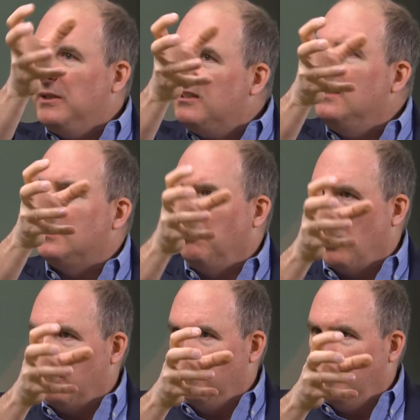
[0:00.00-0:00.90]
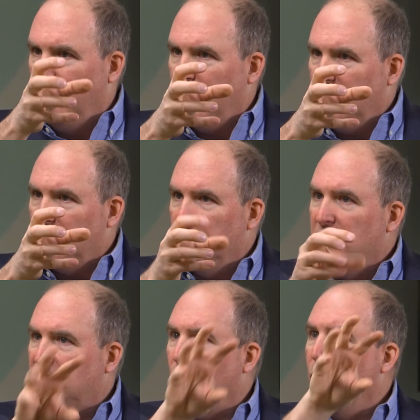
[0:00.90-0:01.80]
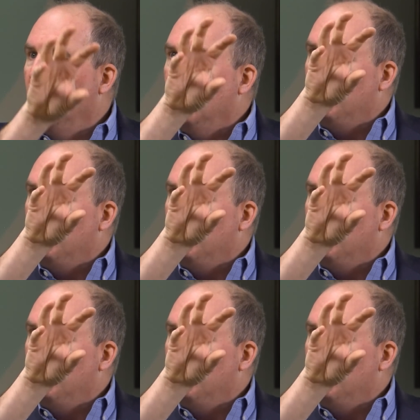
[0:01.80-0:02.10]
business model innovation. So